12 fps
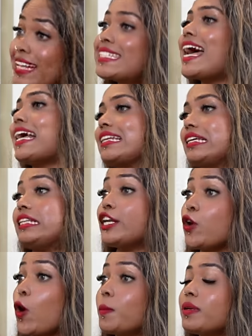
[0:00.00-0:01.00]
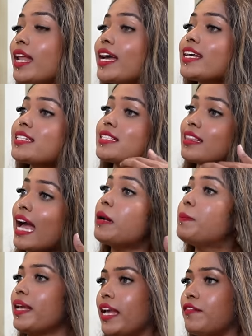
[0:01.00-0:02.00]
exactly they normalize
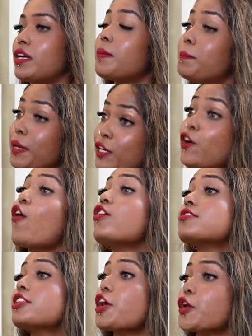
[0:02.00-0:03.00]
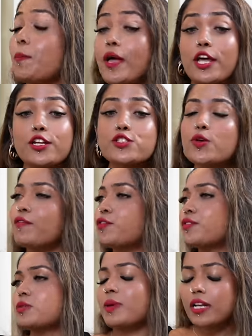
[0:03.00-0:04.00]
that behavior because they are your parents, you have
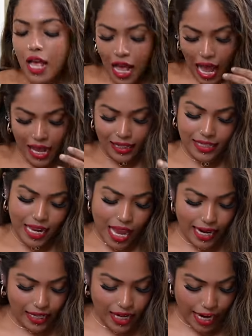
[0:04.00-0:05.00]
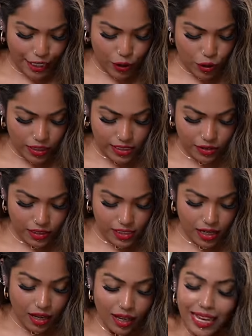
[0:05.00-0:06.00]
to respect. Yeah, end ideology nu
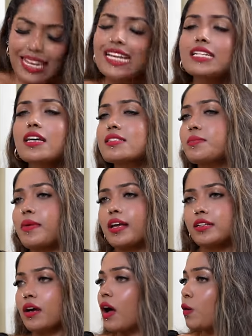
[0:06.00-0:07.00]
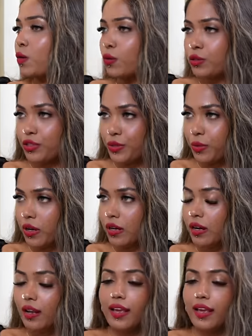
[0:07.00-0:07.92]
vacha it doesn't matter how old you are,